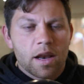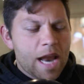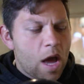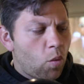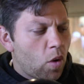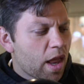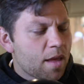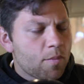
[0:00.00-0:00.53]

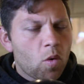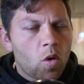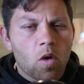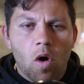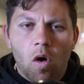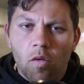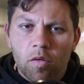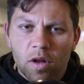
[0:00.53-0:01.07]
Now, one of the
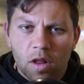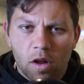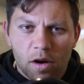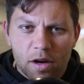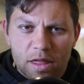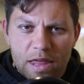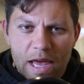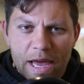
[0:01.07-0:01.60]
more
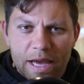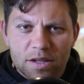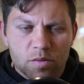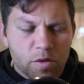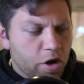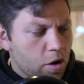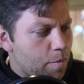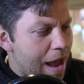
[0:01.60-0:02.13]
overlooked things
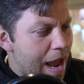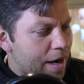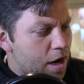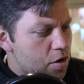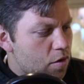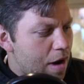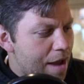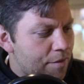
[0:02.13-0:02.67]
when you're buying
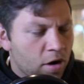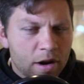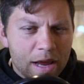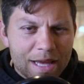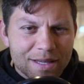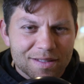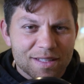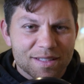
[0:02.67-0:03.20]
a driver
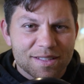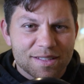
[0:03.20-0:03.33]
is the